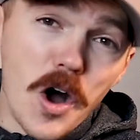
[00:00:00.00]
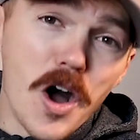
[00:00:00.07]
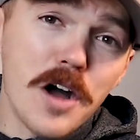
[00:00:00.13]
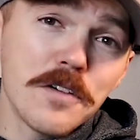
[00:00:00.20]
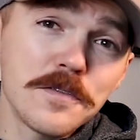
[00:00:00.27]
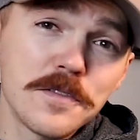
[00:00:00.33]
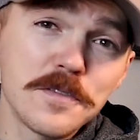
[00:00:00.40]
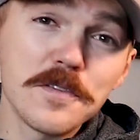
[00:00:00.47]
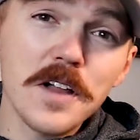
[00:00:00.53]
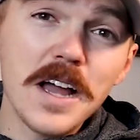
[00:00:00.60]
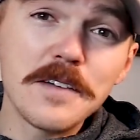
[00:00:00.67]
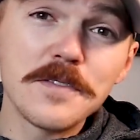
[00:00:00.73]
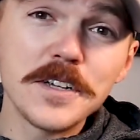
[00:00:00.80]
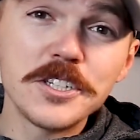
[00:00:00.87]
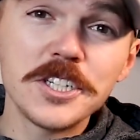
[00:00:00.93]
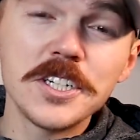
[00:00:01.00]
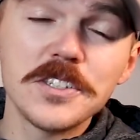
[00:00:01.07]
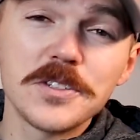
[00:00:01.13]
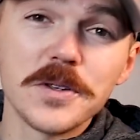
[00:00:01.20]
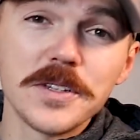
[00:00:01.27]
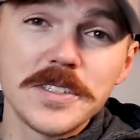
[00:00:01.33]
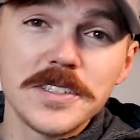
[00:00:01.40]
O.F.F fly fishing.
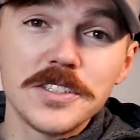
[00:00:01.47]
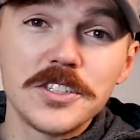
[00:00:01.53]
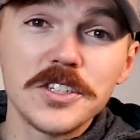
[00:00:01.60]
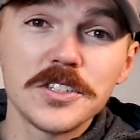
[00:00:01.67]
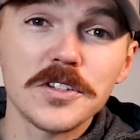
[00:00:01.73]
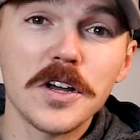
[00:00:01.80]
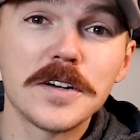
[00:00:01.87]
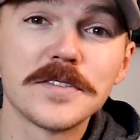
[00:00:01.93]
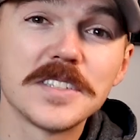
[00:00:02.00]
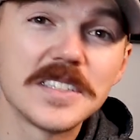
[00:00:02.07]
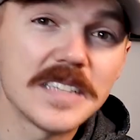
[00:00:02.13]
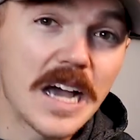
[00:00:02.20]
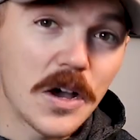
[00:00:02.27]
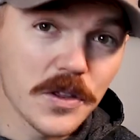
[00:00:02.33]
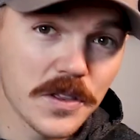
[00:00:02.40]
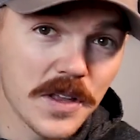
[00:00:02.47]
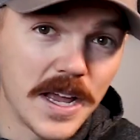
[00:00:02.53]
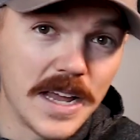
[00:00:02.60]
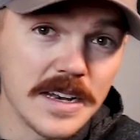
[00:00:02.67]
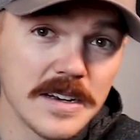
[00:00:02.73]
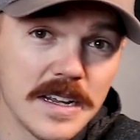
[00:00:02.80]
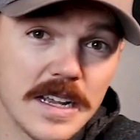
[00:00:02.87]
So this is just off
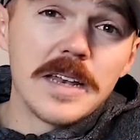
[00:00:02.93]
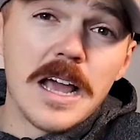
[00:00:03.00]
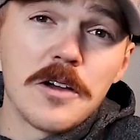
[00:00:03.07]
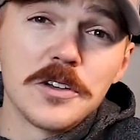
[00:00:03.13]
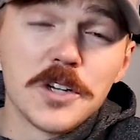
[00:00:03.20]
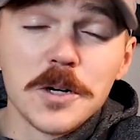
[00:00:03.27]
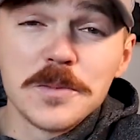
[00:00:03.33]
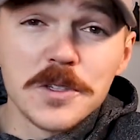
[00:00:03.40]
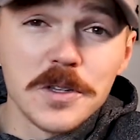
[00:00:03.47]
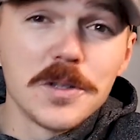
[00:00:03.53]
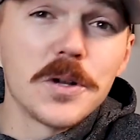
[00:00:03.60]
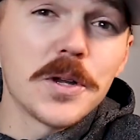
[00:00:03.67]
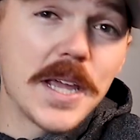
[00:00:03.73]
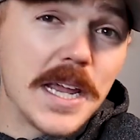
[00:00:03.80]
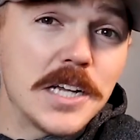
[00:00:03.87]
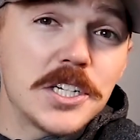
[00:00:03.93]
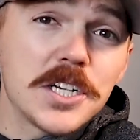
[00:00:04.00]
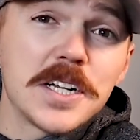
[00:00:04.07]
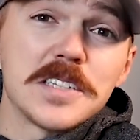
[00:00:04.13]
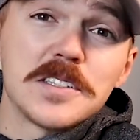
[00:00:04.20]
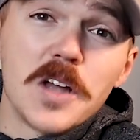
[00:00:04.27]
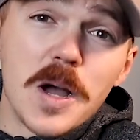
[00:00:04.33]
Southland. Now, in terms of the
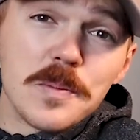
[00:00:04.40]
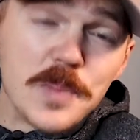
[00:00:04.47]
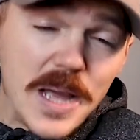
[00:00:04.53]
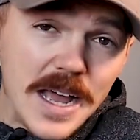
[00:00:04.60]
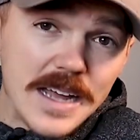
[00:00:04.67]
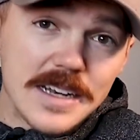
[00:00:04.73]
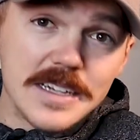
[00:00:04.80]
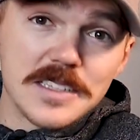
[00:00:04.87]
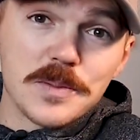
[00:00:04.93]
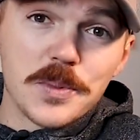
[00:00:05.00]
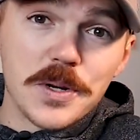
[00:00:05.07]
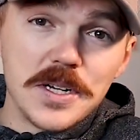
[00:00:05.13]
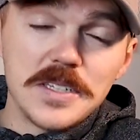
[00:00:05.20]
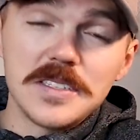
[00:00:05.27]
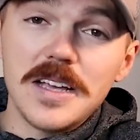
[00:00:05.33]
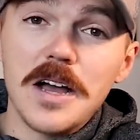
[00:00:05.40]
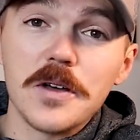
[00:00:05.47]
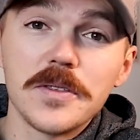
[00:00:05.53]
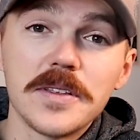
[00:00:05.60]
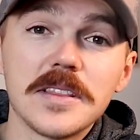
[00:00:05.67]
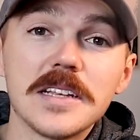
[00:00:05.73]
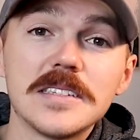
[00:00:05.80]
location, it's not bad. It's pretty
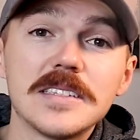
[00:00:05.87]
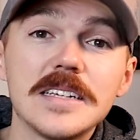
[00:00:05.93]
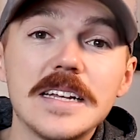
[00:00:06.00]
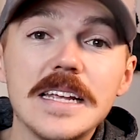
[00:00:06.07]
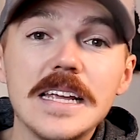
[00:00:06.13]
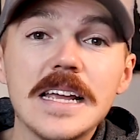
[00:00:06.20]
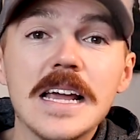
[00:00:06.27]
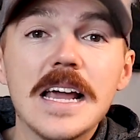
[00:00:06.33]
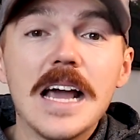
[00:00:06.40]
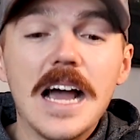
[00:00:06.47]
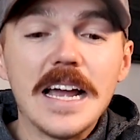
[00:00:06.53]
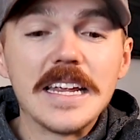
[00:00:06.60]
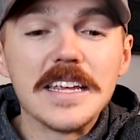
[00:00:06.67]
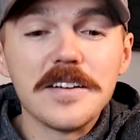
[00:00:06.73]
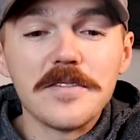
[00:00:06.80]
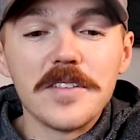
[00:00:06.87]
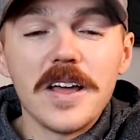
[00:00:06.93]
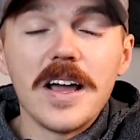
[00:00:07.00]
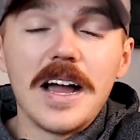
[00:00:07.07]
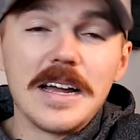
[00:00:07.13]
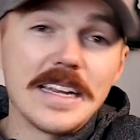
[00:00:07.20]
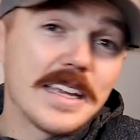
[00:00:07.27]
south in the city. I give
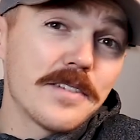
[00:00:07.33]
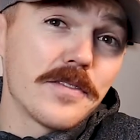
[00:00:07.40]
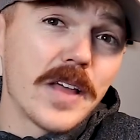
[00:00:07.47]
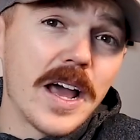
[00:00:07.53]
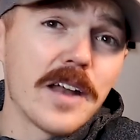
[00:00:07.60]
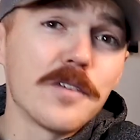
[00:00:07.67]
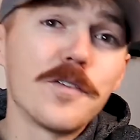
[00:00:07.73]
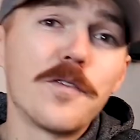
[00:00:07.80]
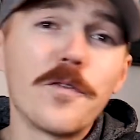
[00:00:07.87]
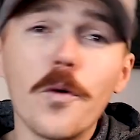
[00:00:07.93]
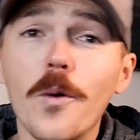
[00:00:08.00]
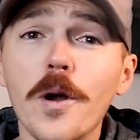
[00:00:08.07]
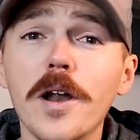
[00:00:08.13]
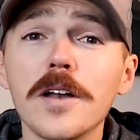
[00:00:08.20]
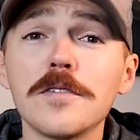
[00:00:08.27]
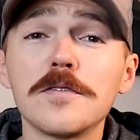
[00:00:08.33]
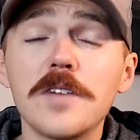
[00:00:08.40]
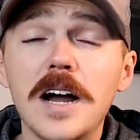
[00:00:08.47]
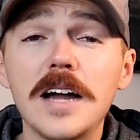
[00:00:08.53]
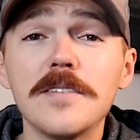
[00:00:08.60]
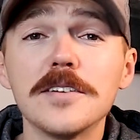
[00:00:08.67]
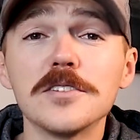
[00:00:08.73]
that a 4 out of
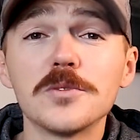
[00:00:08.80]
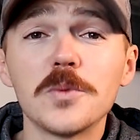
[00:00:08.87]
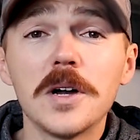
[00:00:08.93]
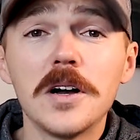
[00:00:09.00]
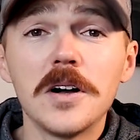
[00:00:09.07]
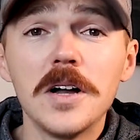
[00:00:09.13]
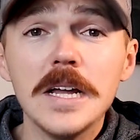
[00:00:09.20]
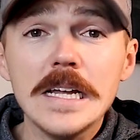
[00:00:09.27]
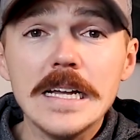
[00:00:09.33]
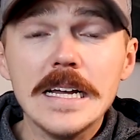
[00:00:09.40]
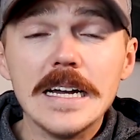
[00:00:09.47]
5 as well.